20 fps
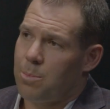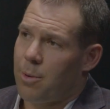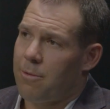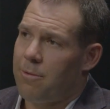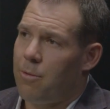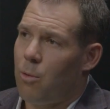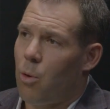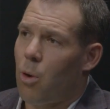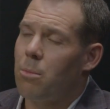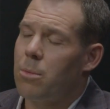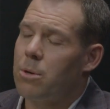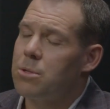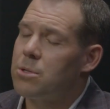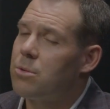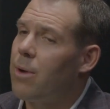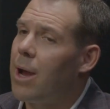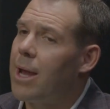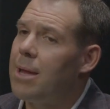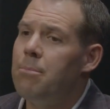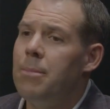performers,
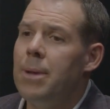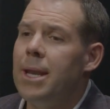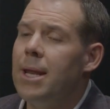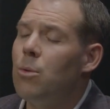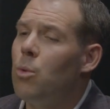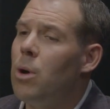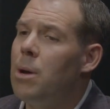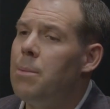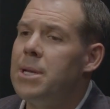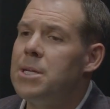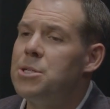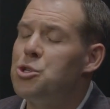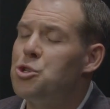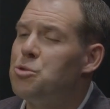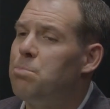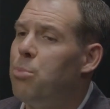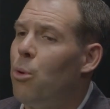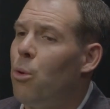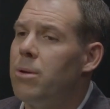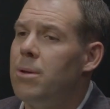right, men and women in
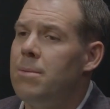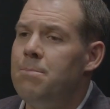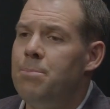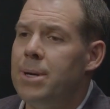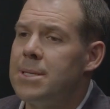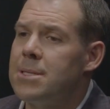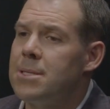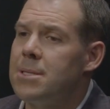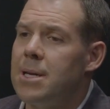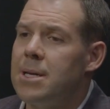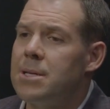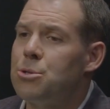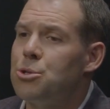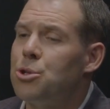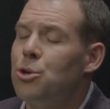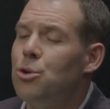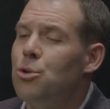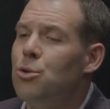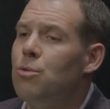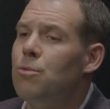sport and business
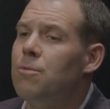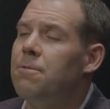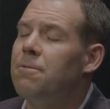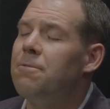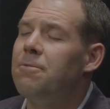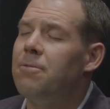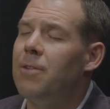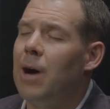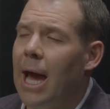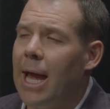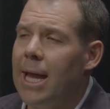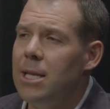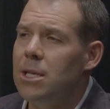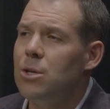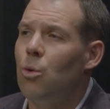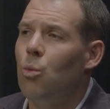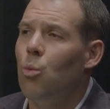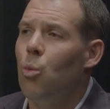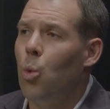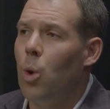who find
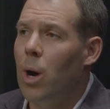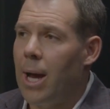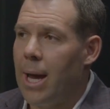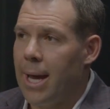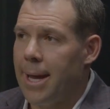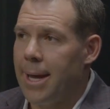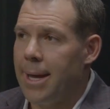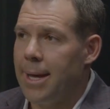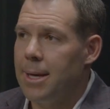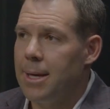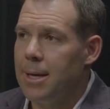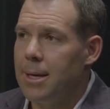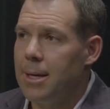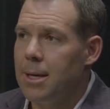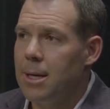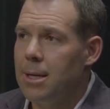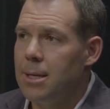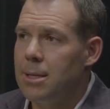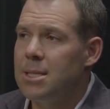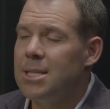a way
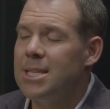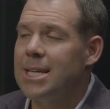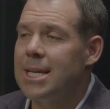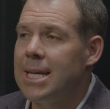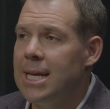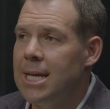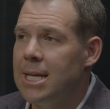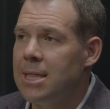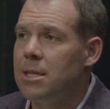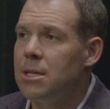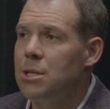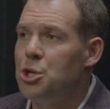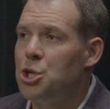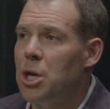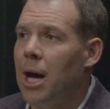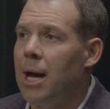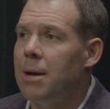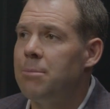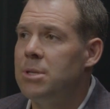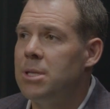to get the
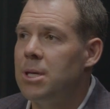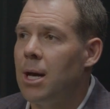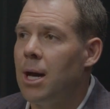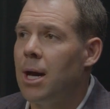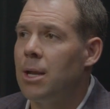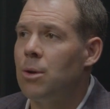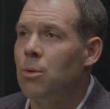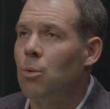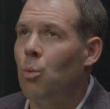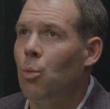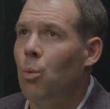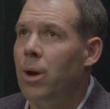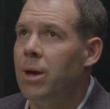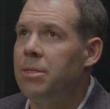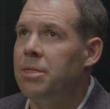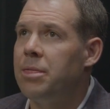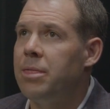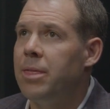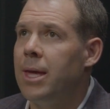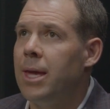job done
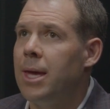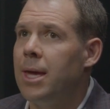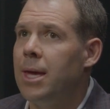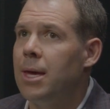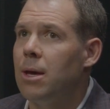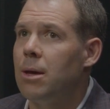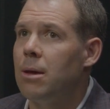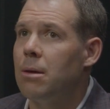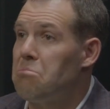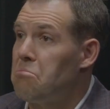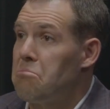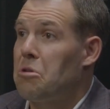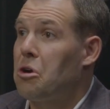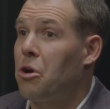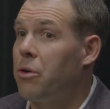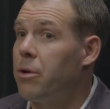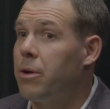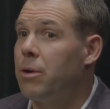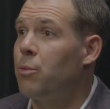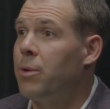with the
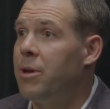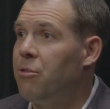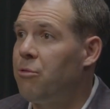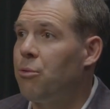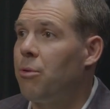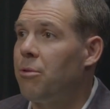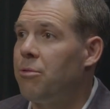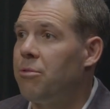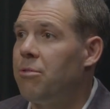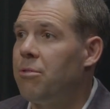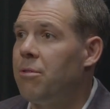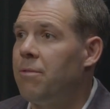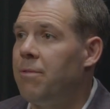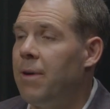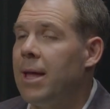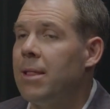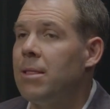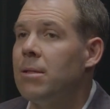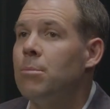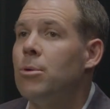current resources
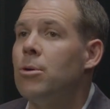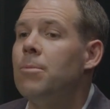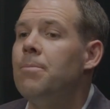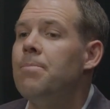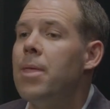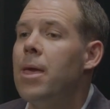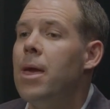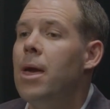available,